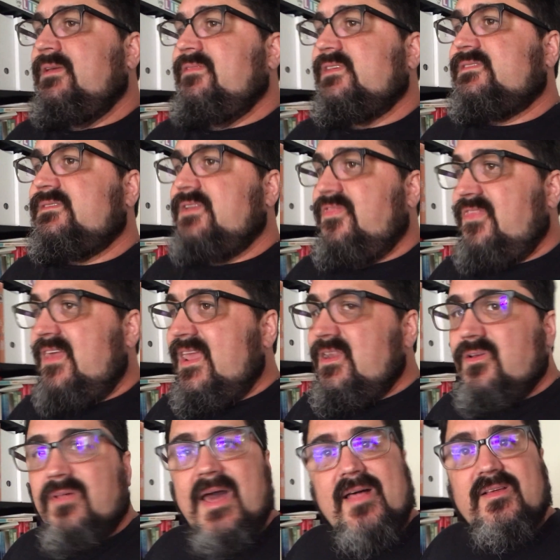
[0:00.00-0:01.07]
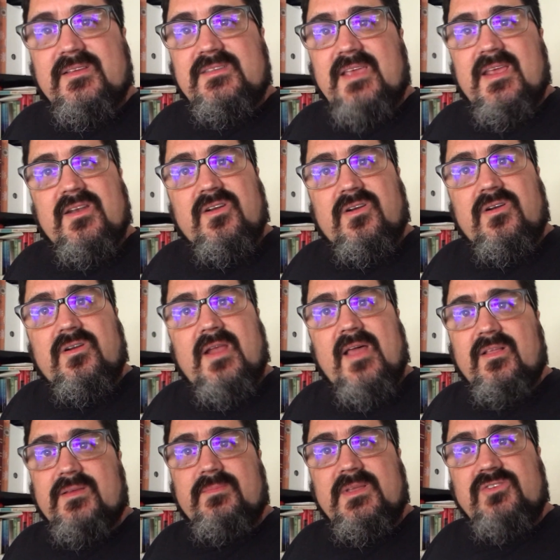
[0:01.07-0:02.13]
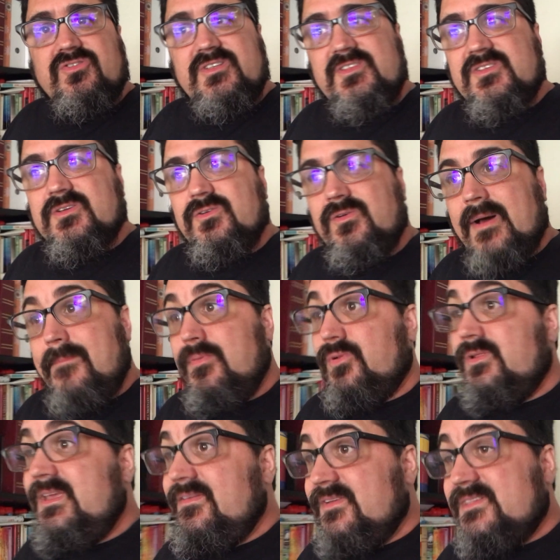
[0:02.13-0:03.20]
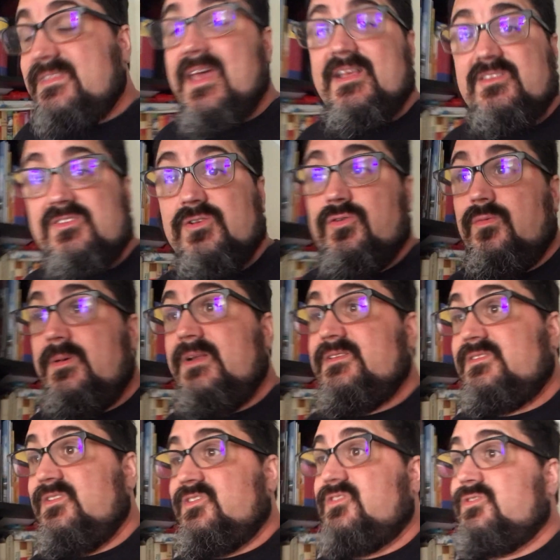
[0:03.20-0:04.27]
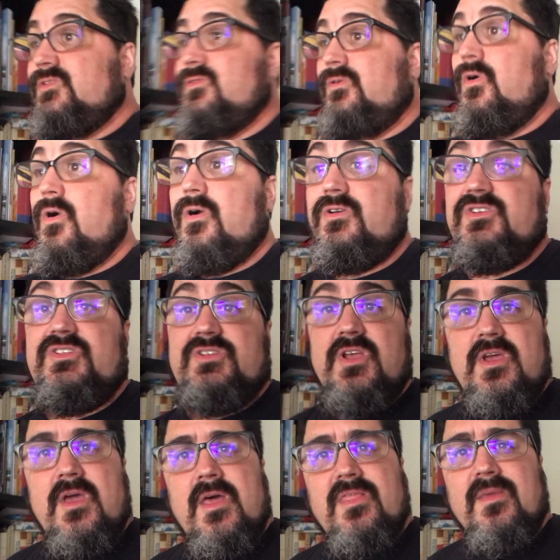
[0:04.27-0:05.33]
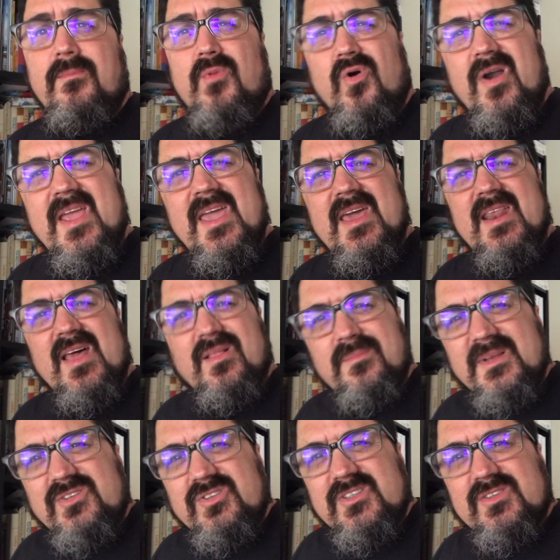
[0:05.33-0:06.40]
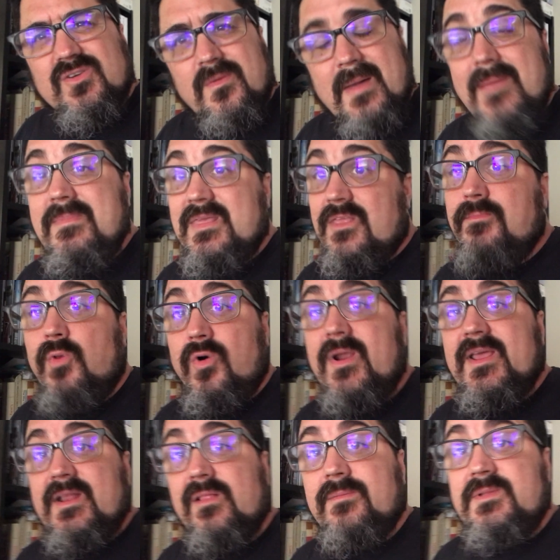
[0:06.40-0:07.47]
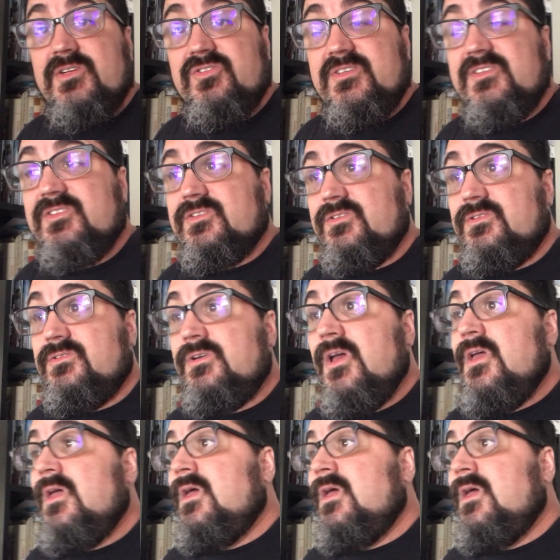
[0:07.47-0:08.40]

believe it's Nathaniel Alexander Elementary School. I believe it's that school, but it's the school, or the Moorhead Elementary School. It might be the Moorhead Elementary School.